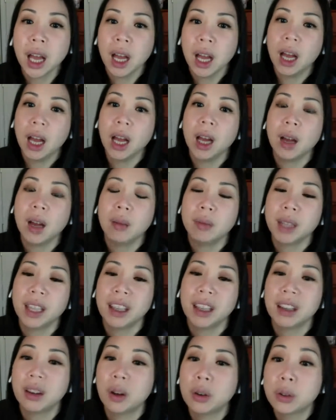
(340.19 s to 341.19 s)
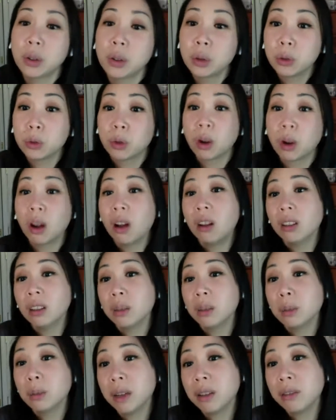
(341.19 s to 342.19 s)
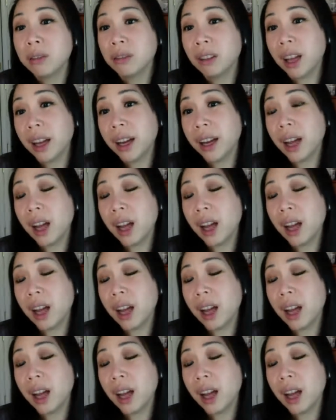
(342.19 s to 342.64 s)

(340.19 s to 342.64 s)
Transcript: Um, they can also draw the butterfly